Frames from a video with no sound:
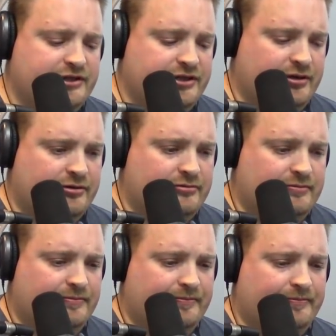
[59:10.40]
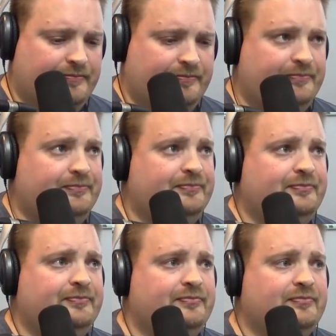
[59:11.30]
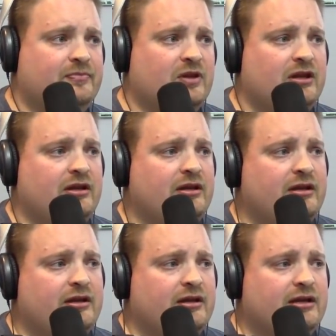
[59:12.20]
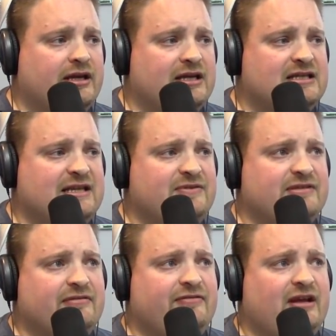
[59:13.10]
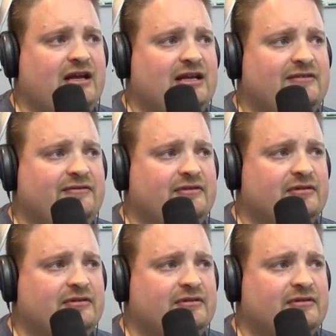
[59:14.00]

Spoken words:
all right, one final chance to call in the show.